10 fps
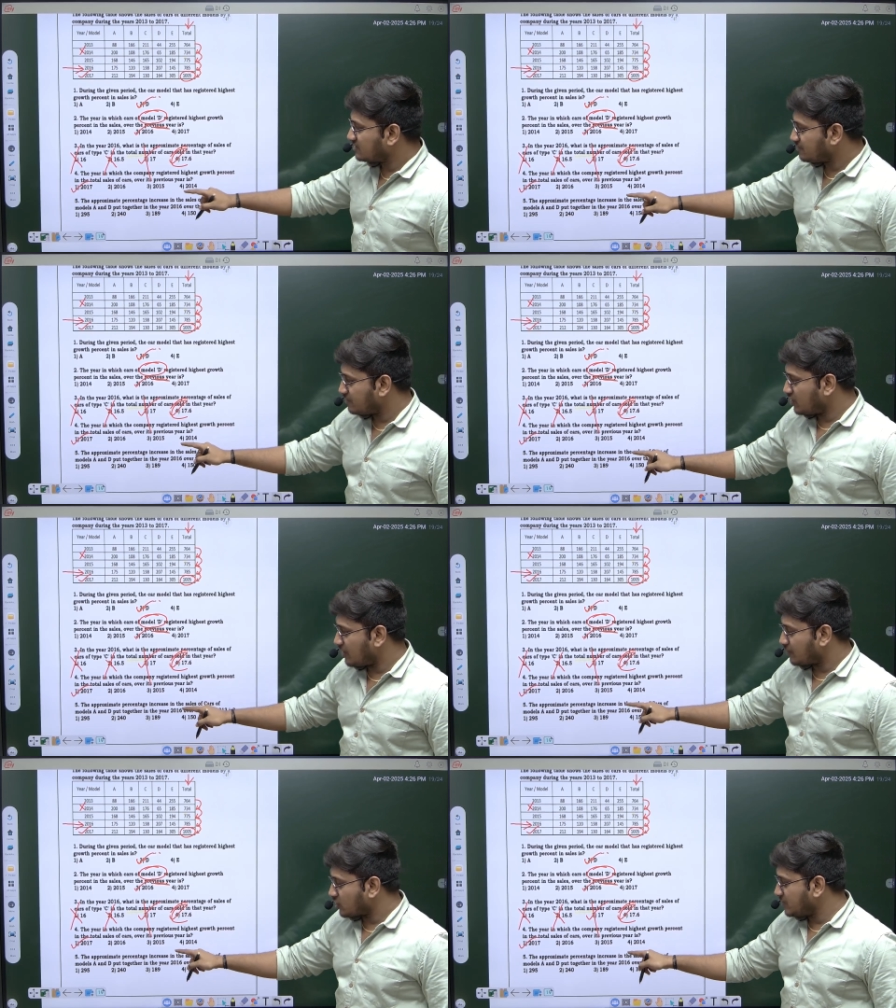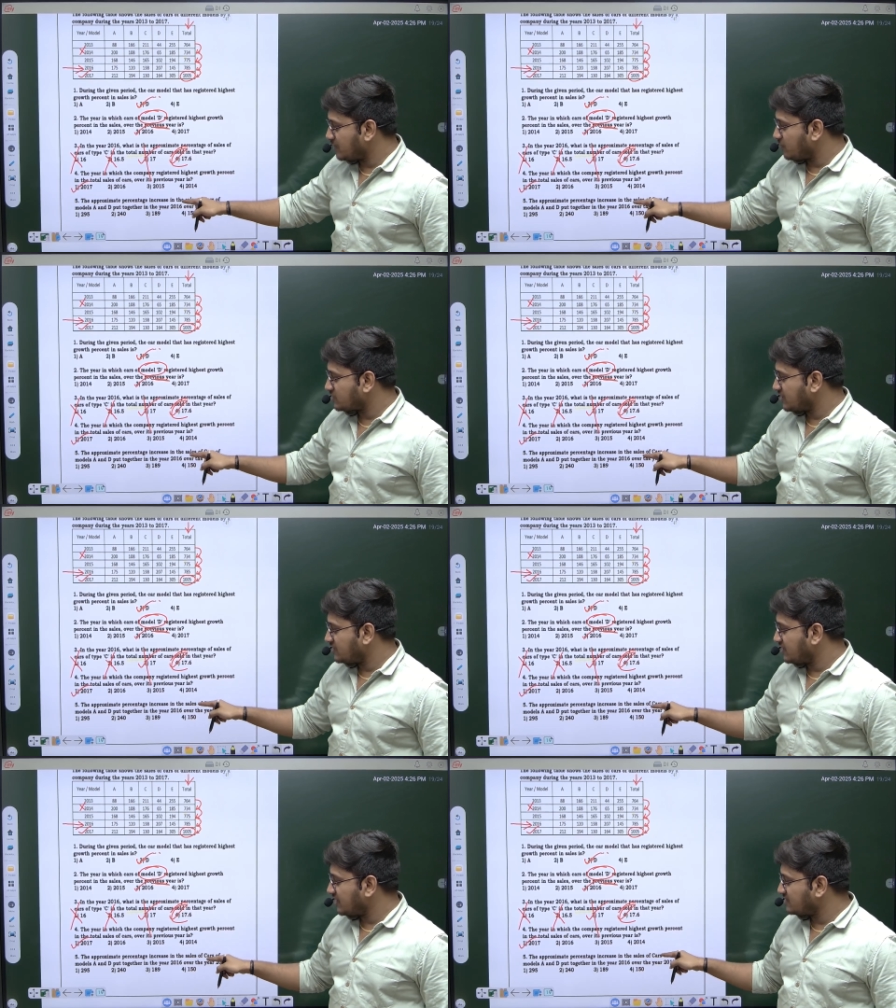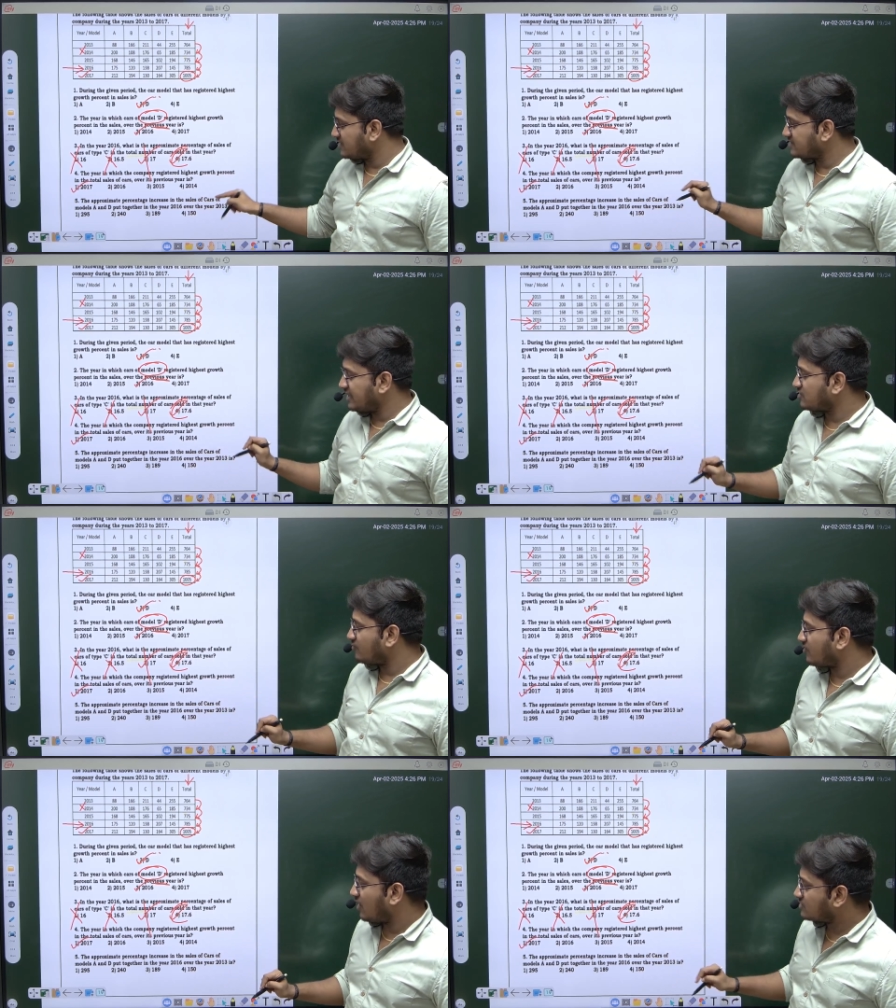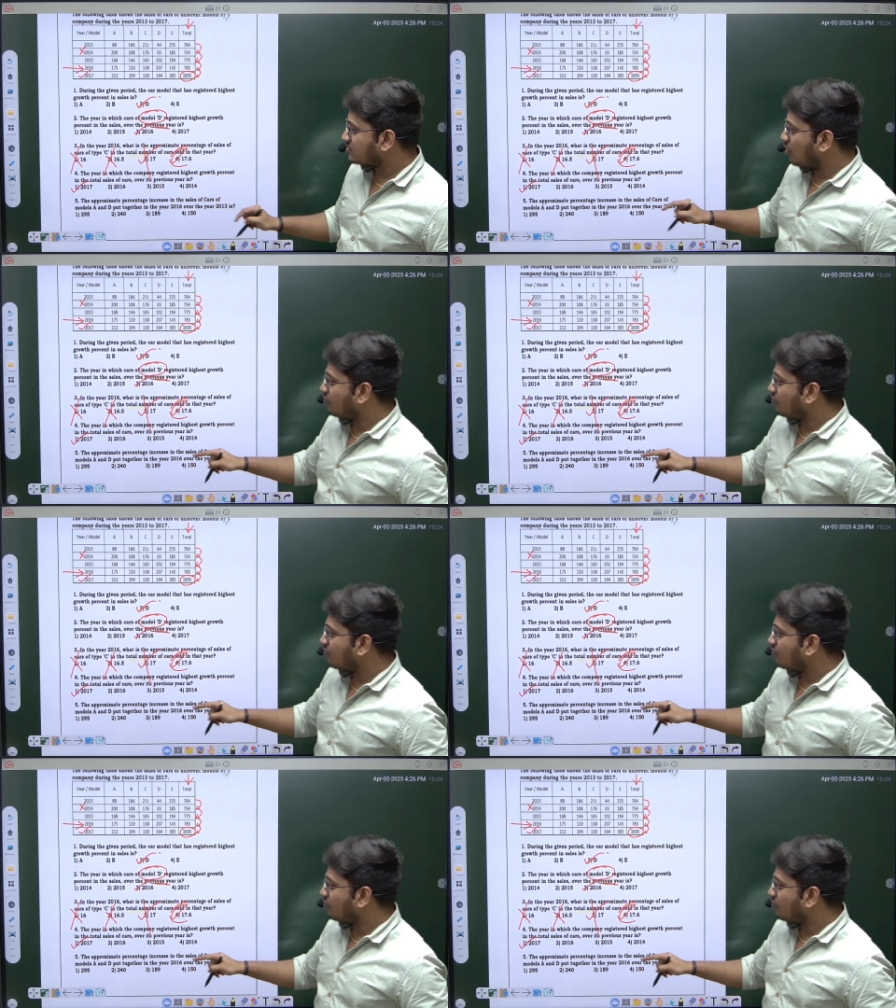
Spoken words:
The approximate percentage increase in the sales of cars of